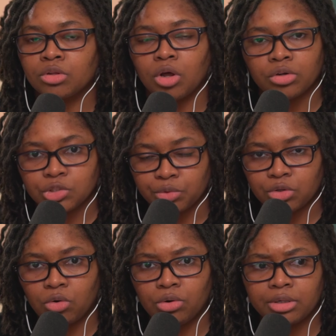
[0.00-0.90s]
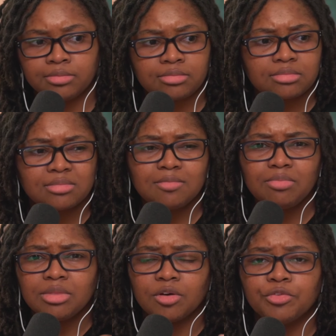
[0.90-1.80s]
long to record,
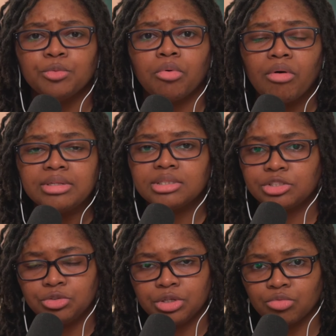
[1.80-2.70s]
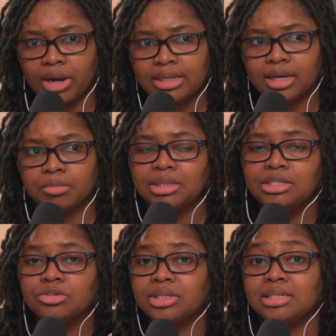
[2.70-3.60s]
a few points that you can write down, but
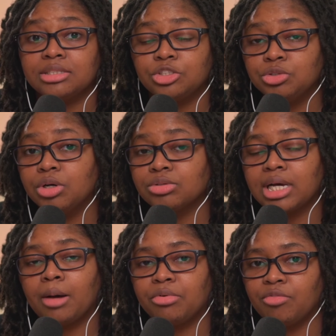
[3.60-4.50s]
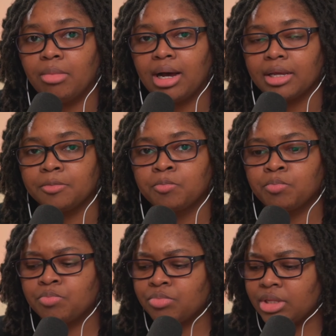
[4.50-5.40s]
these are things that you know top of mind.
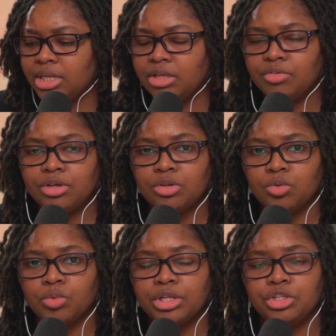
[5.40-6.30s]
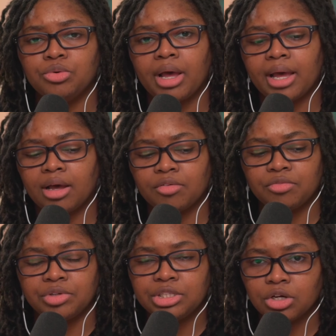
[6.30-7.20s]
Even when you have
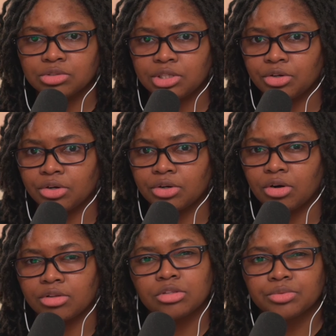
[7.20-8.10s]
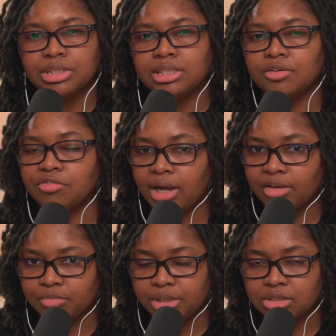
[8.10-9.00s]
videos that are 3 to
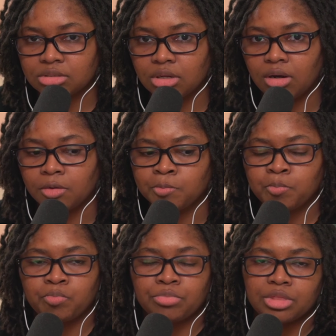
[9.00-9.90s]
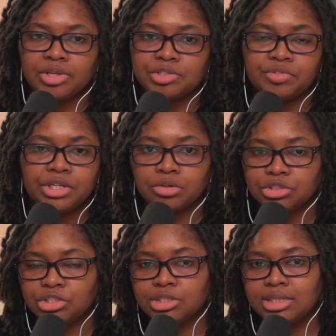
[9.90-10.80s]
5 minutes long, these videos
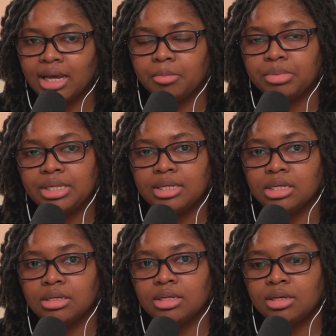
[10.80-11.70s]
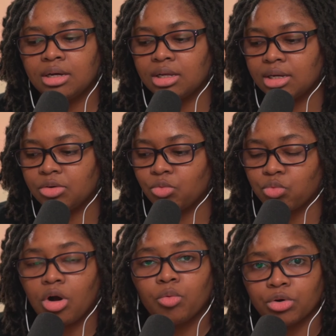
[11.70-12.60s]
should not be
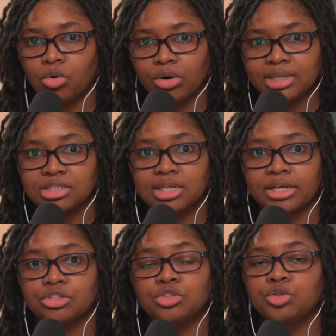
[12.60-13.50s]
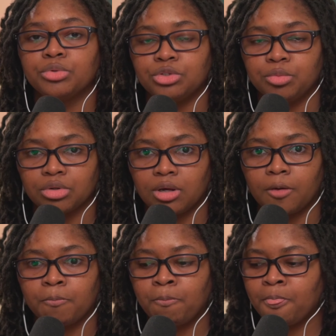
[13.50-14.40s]
raw recordings like super duper long.